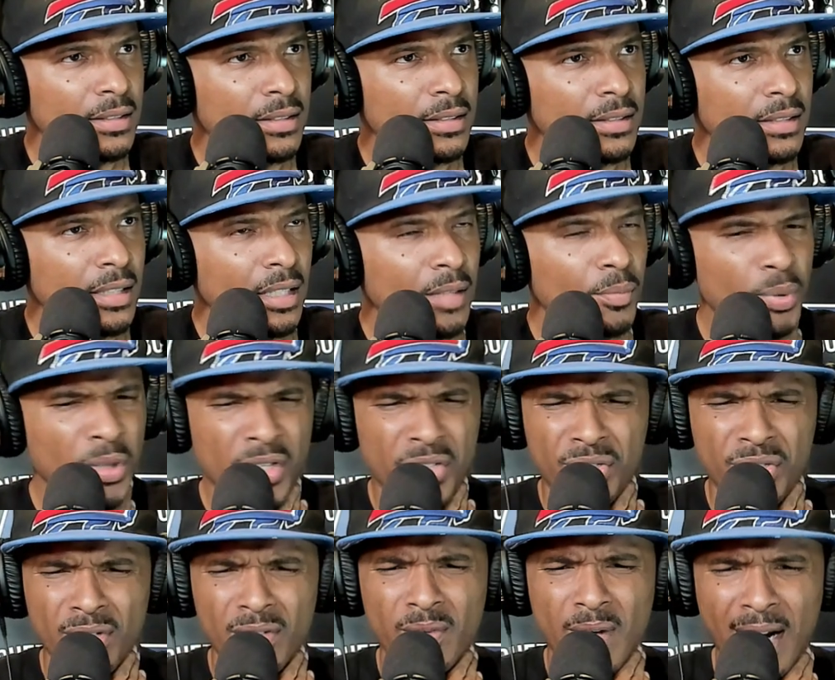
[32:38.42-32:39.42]
I'm pretty
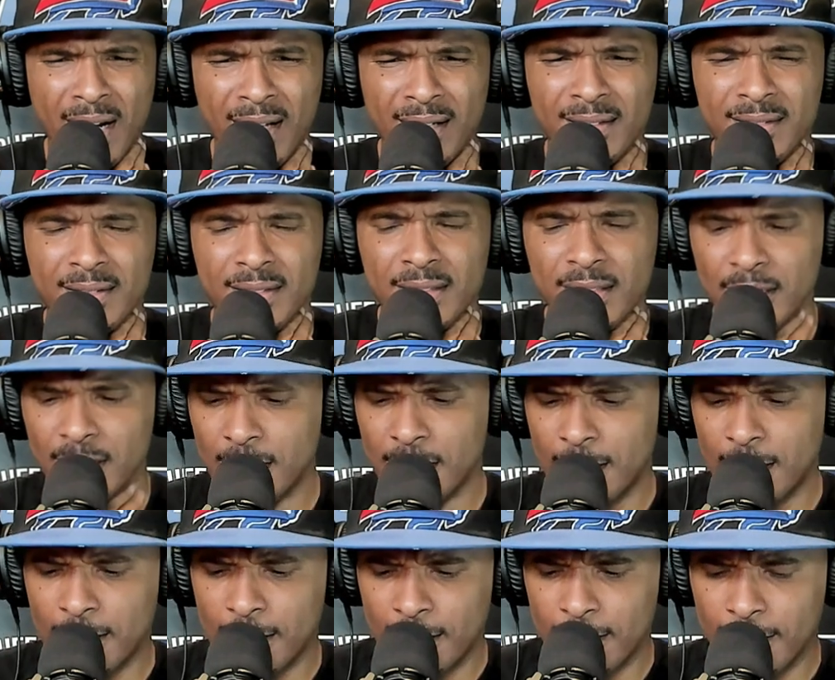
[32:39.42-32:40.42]
sure, right?
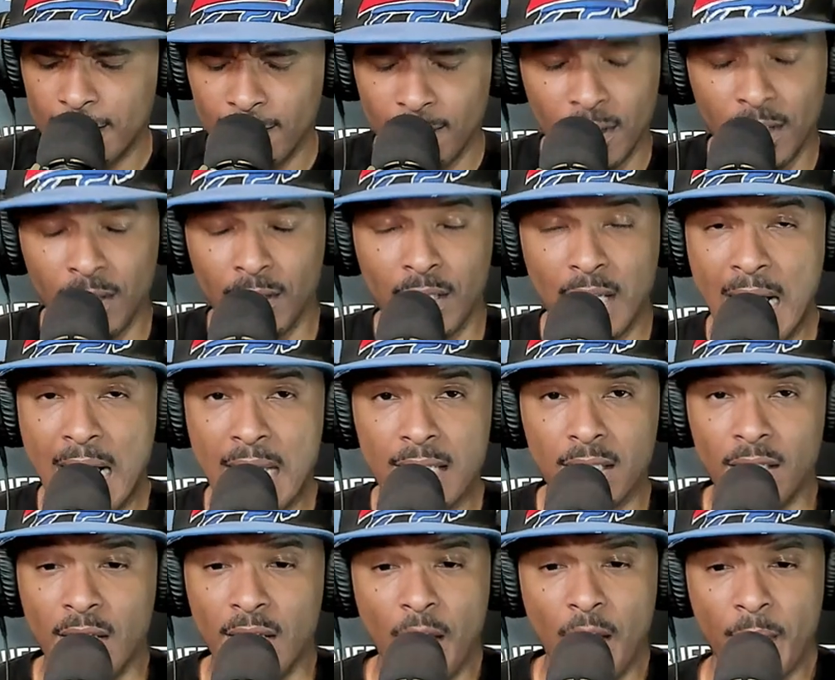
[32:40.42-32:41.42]
You guys,
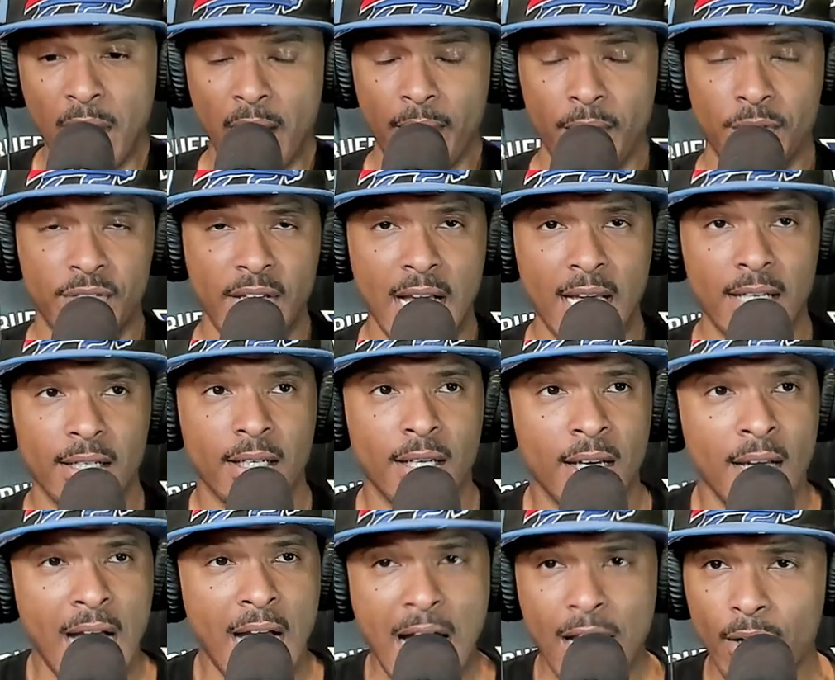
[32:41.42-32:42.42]
look, help me out in the chat.
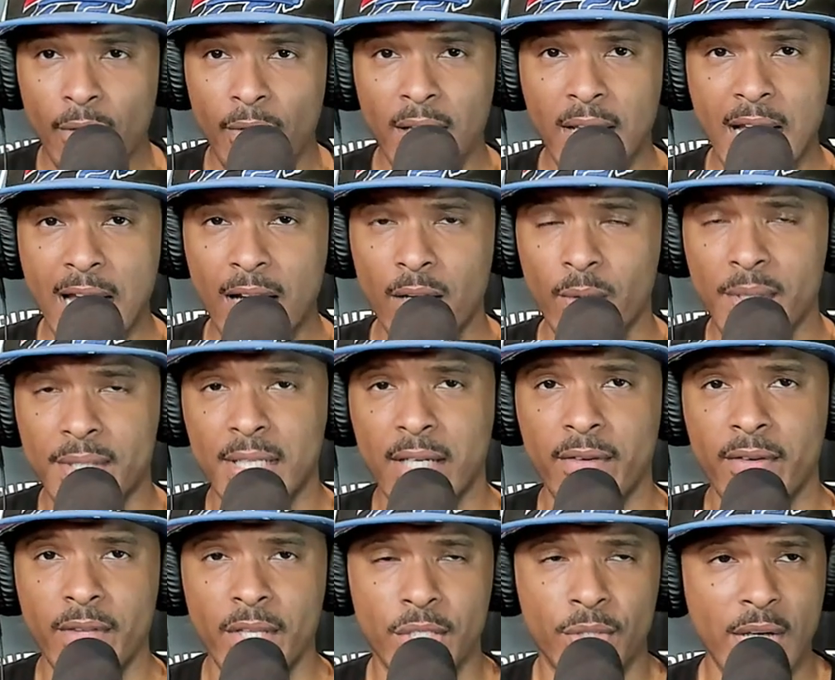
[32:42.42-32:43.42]
I know they got a receiver
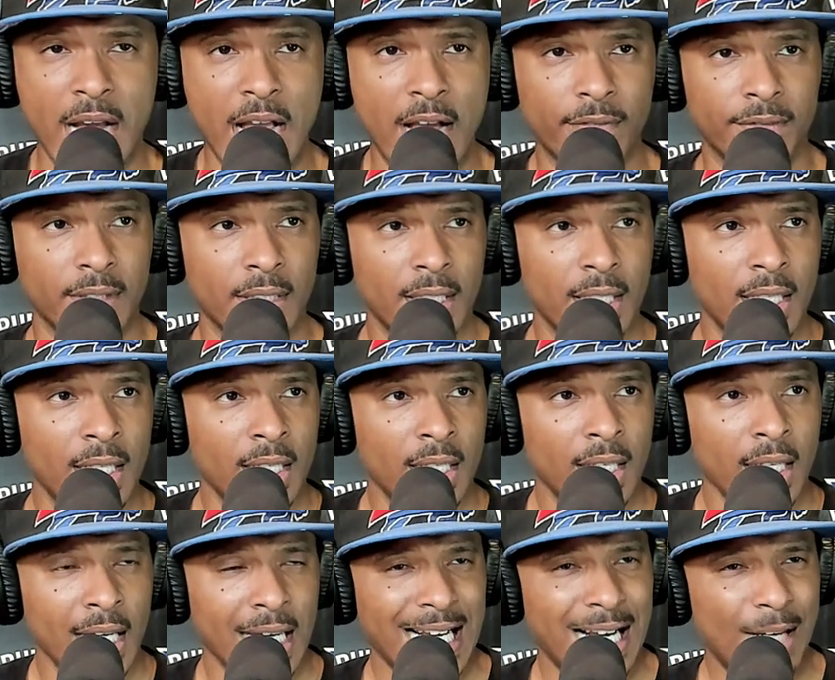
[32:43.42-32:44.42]
in the draft,
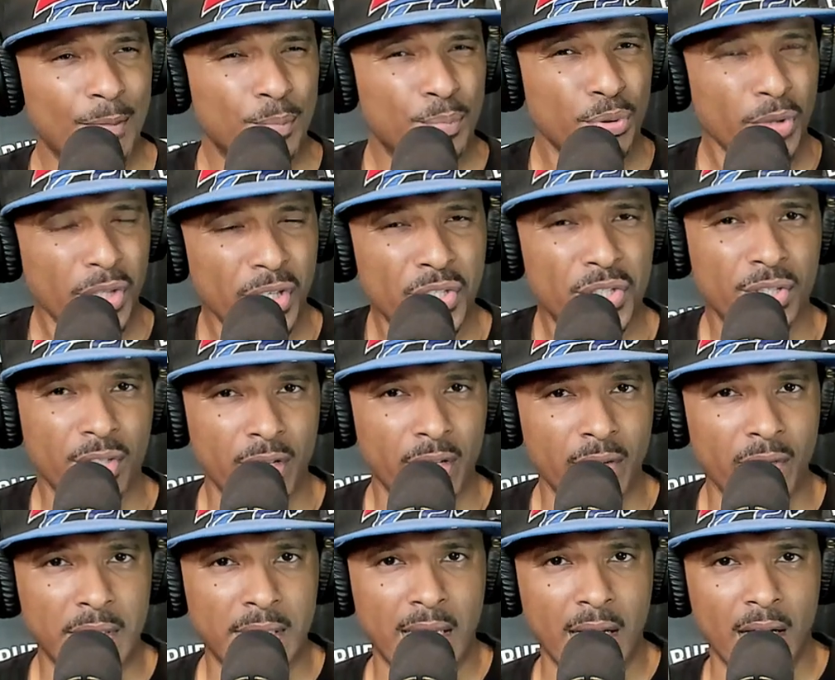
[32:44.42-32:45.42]
and I'm pretty sure it
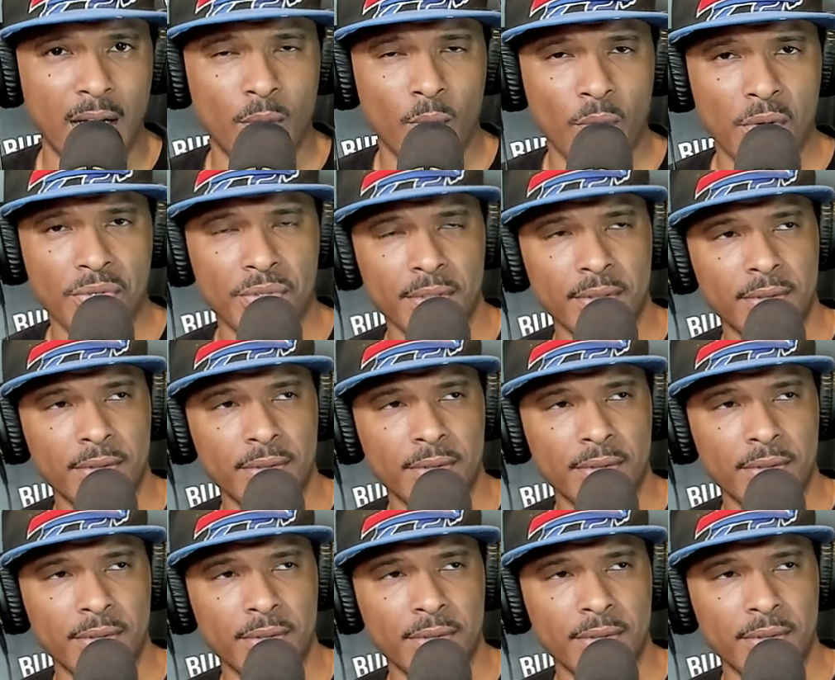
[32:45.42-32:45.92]
was Garrett Wilson.